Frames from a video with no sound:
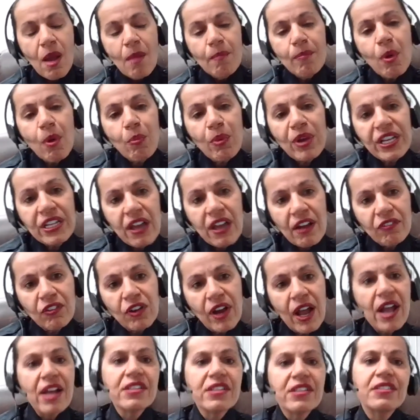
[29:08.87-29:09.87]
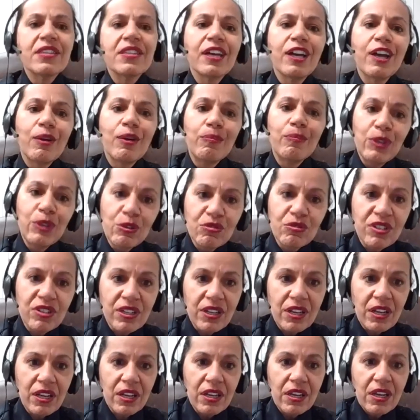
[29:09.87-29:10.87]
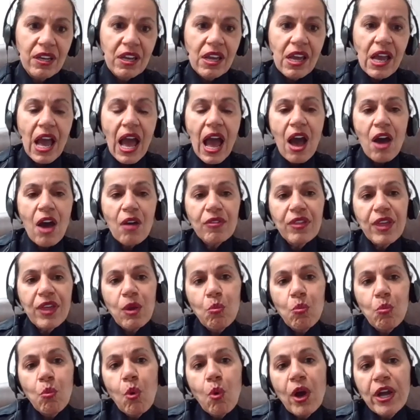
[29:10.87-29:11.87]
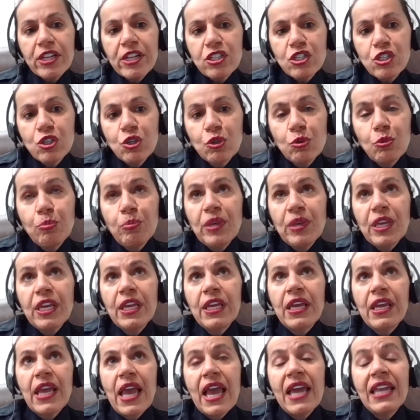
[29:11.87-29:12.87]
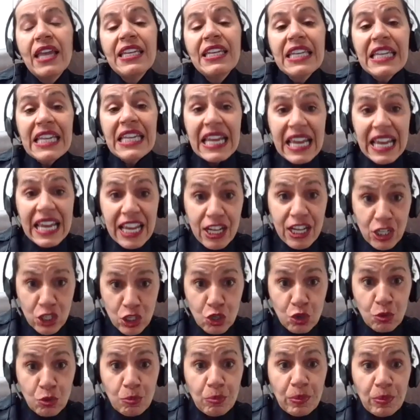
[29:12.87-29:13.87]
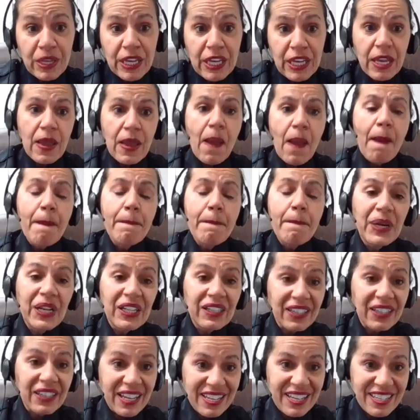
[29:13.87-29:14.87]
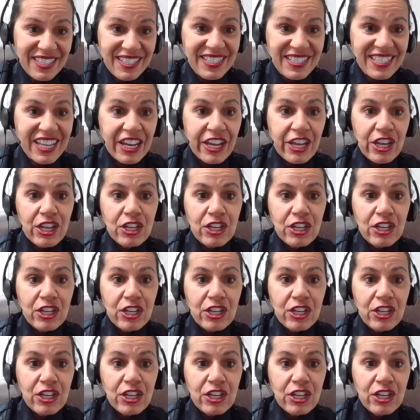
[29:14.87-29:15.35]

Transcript: But we never ask the community how they want to be and need to be policed.